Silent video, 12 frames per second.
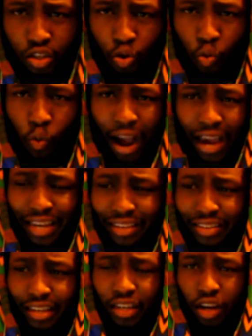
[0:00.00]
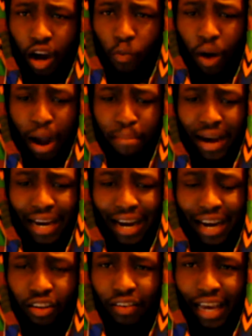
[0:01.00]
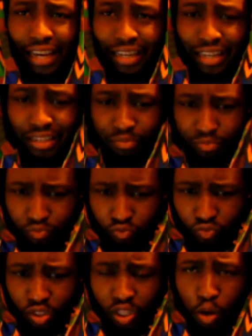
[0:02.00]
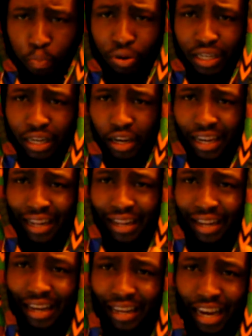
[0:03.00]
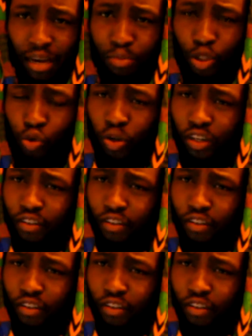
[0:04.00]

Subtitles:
So why am I kind of like putting a clear line between